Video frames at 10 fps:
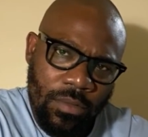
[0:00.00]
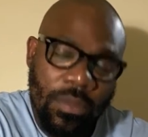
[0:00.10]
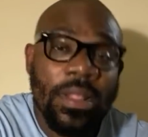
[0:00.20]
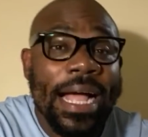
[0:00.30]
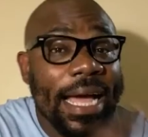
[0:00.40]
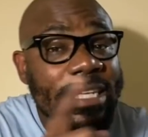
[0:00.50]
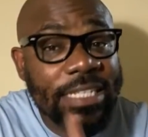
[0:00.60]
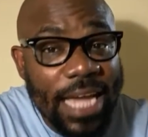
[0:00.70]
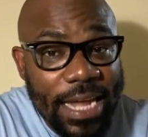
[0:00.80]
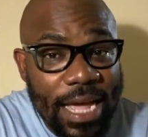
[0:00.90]
Like I
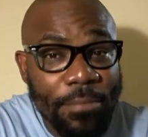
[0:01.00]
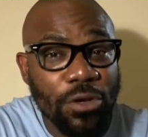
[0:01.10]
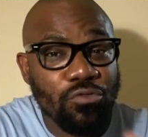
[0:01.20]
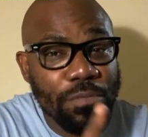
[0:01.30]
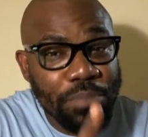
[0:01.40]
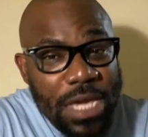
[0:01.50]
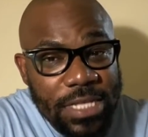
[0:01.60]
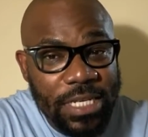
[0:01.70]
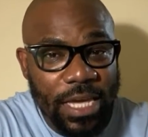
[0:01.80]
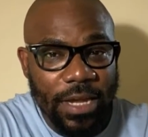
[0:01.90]
said, I'm going to
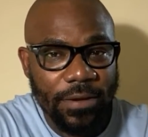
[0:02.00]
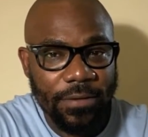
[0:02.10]
repeat again.